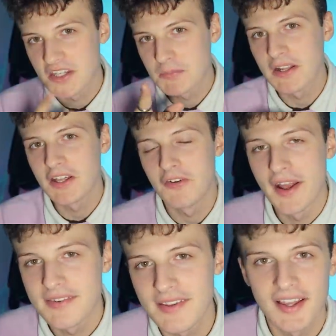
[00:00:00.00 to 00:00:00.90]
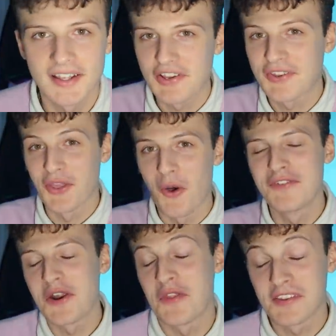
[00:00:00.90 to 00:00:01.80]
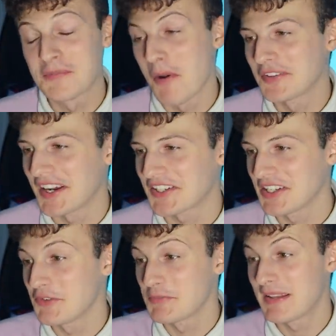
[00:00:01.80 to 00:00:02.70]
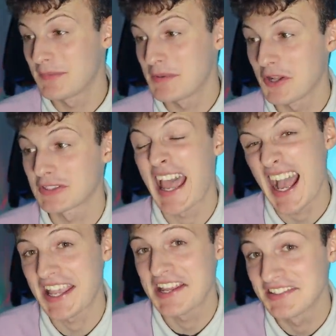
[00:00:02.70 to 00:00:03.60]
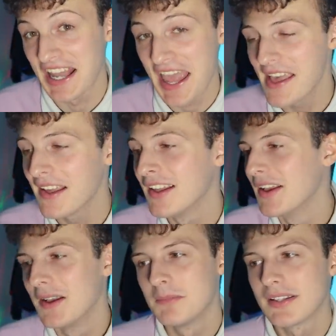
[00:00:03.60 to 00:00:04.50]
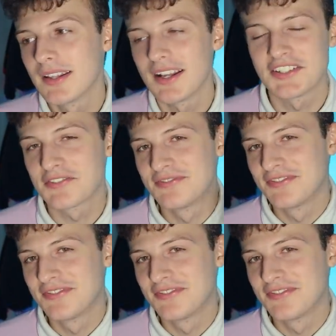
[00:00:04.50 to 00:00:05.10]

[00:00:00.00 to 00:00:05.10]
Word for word: It's pretty good, right? I just thought of it on the spot, actually. It was meant to be called Hackin's Lair, but I just